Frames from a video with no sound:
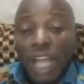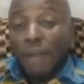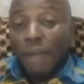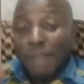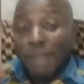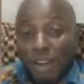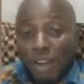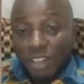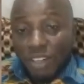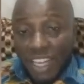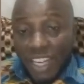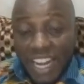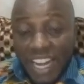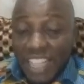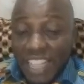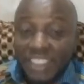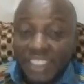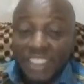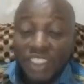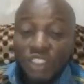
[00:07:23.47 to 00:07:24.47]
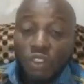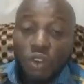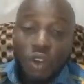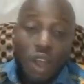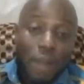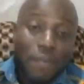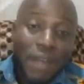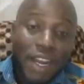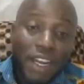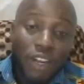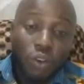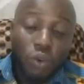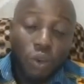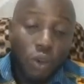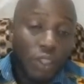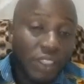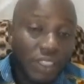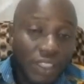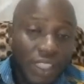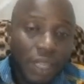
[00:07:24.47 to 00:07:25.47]
about the lesson or about the
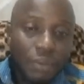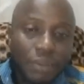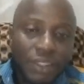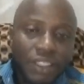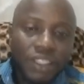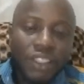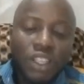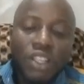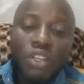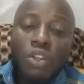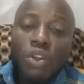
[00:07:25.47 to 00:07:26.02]
concept